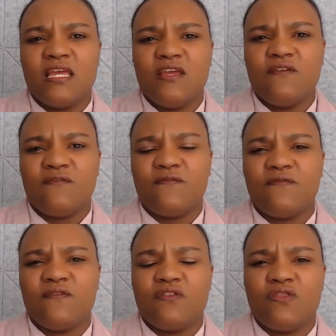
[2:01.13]
if
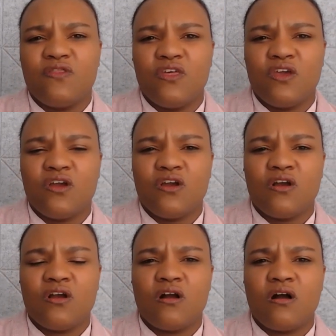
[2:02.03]

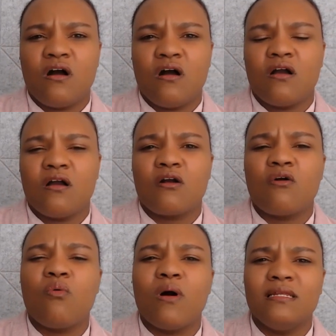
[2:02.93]
there are
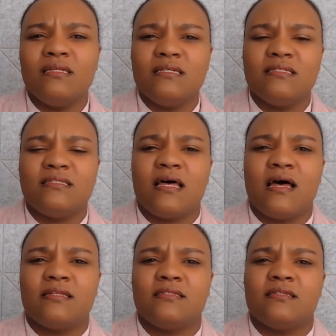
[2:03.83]
qualities
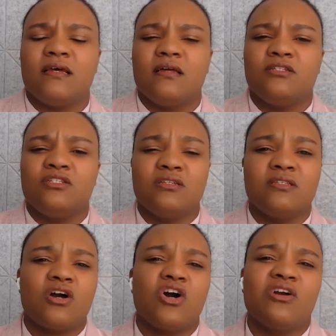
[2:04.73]
that does
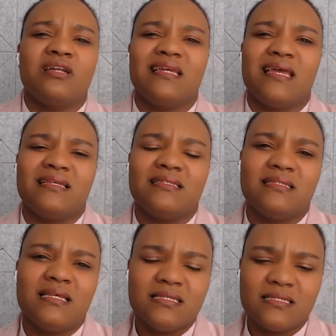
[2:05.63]
not currently
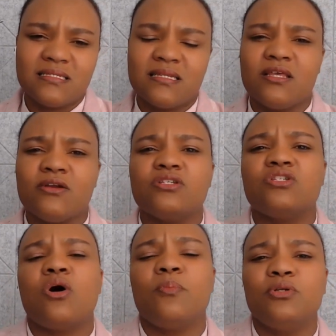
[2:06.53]
exist, there
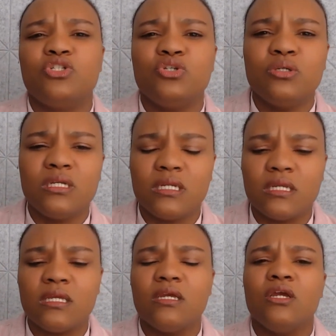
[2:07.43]
is
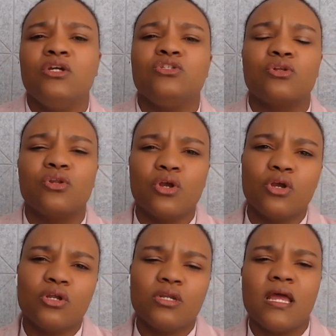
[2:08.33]
opportunity to
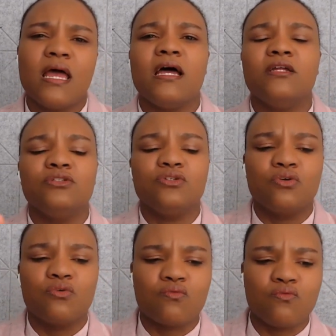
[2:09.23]
learn and
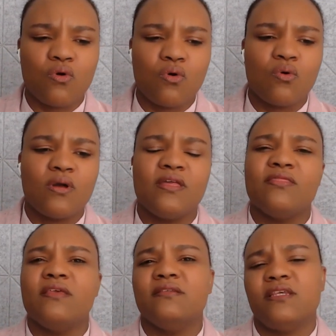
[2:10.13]
to grow
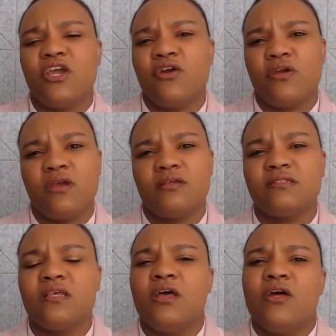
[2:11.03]
in these
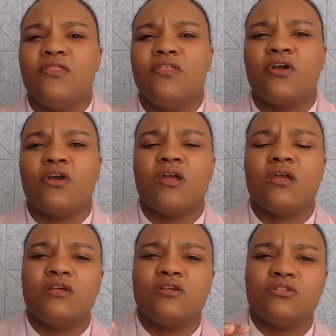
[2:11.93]
areas. There
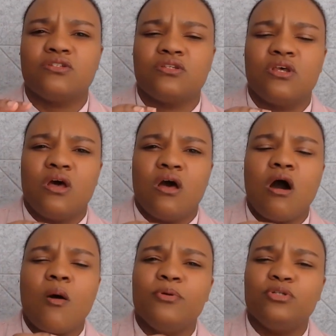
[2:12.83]
is
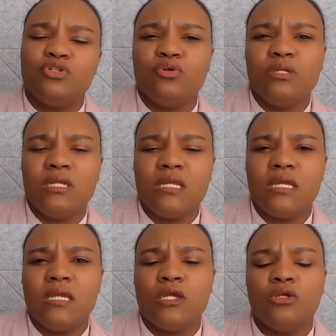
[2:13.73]

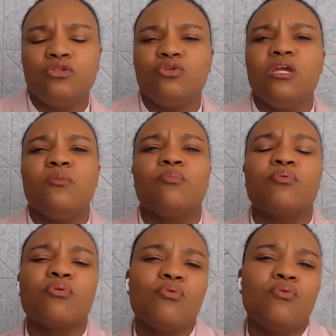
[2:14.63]
opportunity to
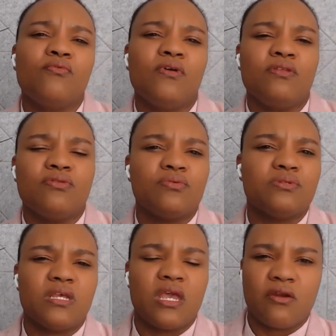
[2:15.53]
improve in
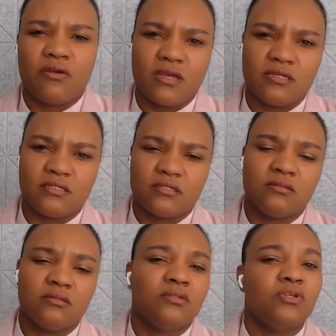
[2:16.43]
those areas.
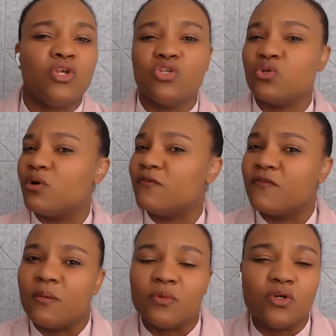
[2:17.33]
So if
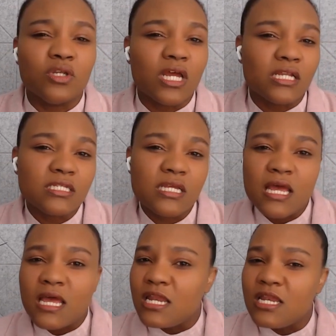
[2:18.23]
I'm good at
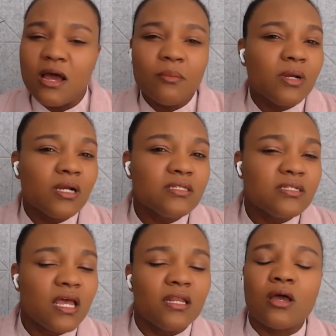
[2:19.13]

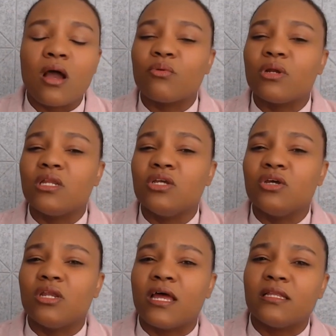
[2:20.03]
numbers and not really
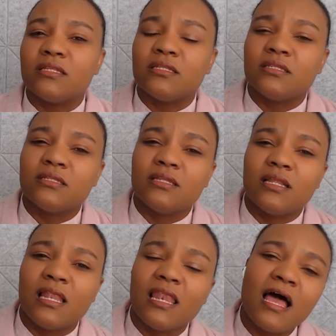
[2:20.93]
good at
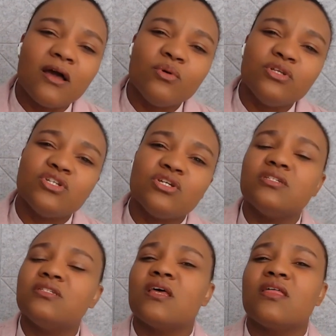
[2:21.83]

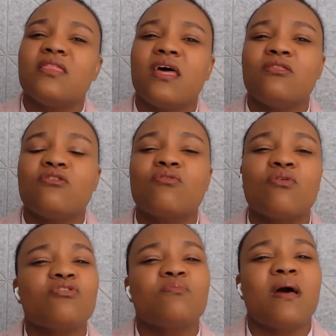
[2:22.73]
languages, then the
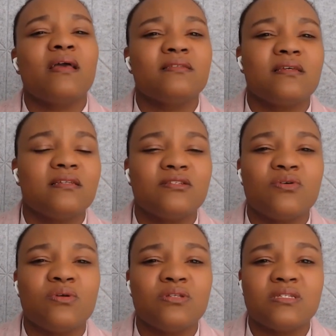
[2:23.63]
growth mindset is
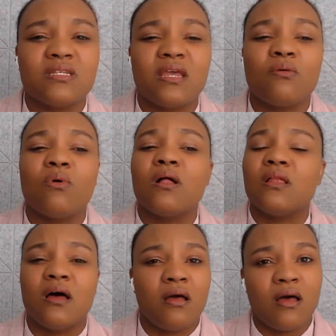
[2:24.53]
going to say,
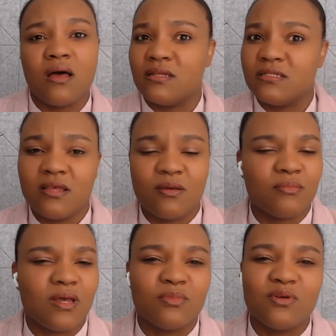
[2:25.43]
well,
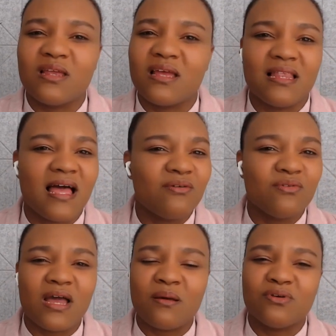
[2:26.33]
awesome, I'm good at
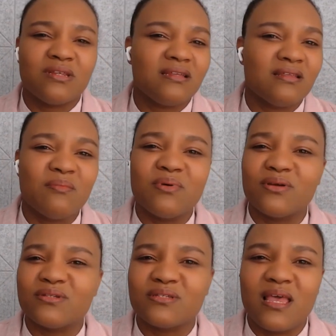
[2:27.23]
language, I'm good at
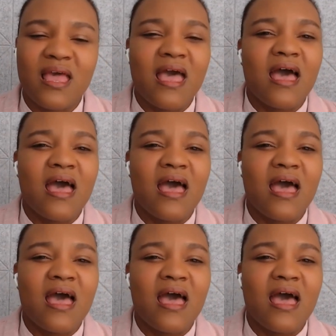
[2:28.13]
numbers,